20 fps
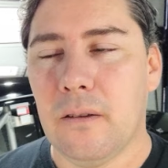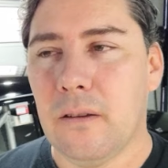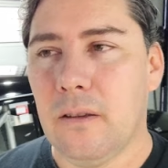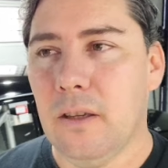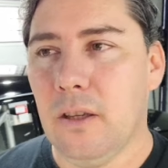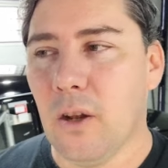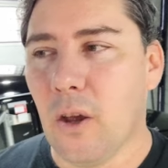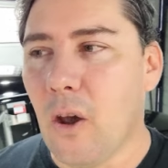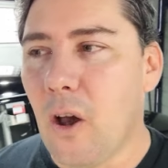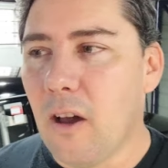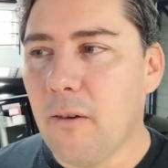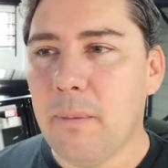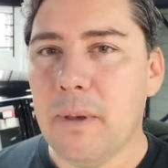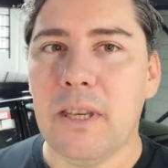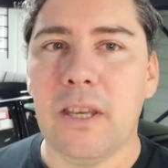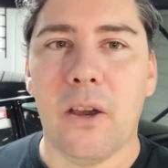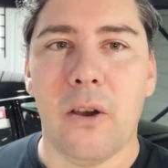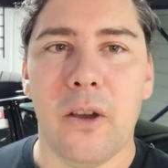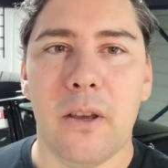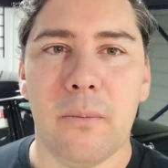you know, I've been
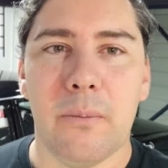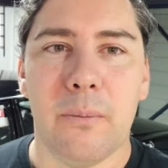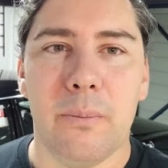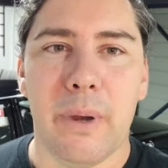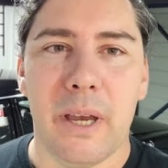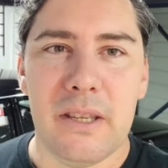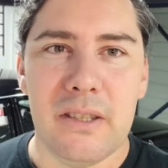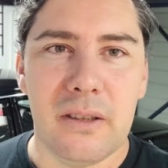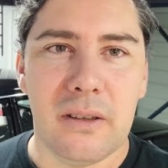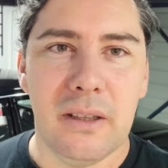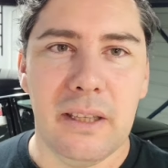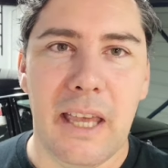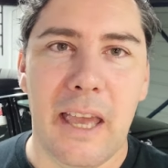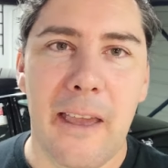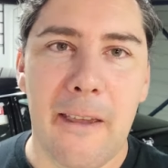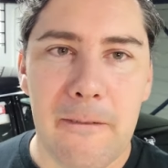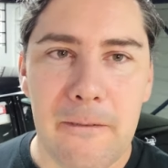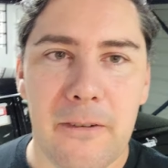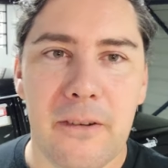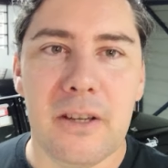going basically
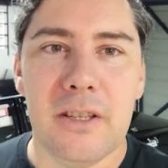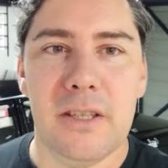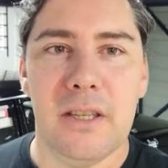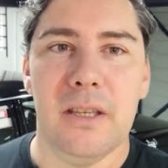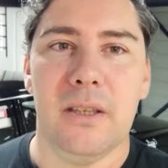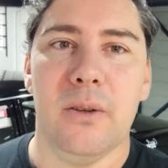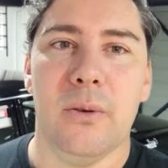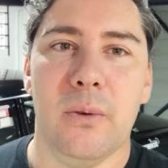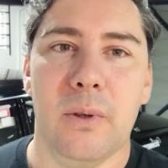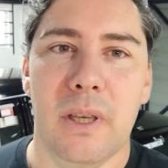every single